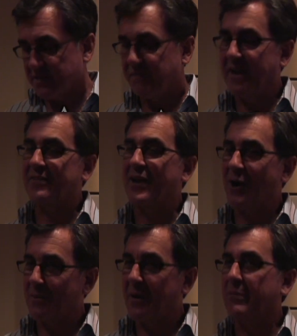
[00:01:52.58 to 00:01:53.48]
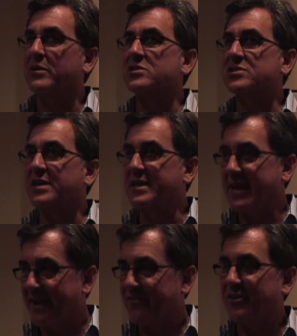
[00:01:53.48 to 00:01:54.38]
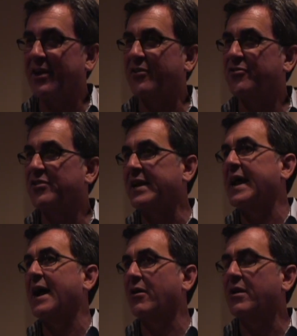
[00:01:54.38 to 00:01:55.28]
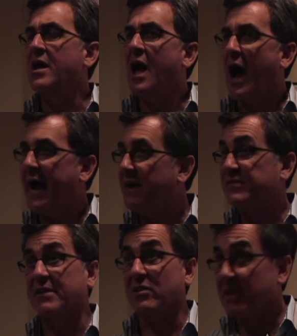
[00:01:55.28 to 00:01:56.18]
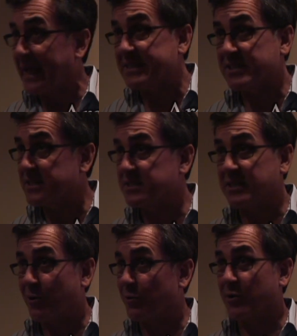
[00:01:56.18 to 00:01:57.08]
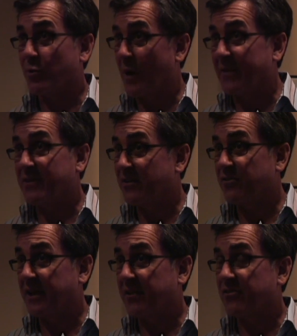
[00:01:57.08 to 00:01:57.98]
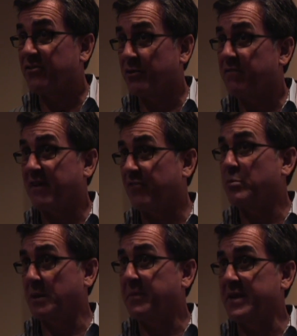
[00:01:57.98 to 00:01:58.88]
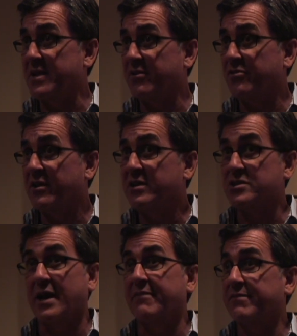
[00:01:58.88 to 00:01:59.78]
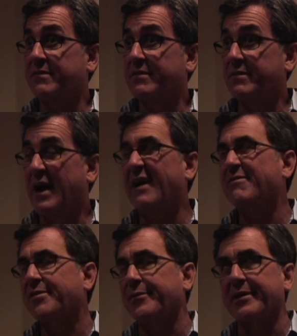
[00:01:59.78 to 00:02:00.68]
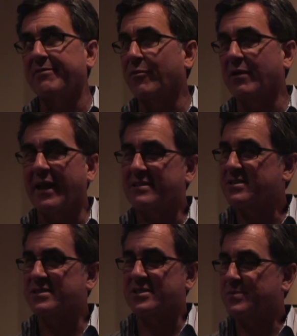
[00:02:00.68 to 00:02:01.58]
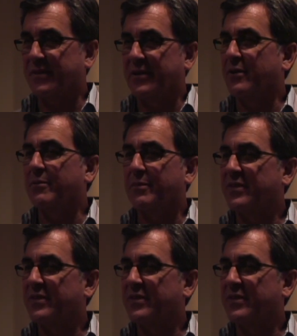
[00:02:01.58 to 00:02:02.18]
in fact, they are published, and yes, they are sent out. I have to have a license in order to write these things because they're investment opinions. So I have 3 or 4 licenses, but I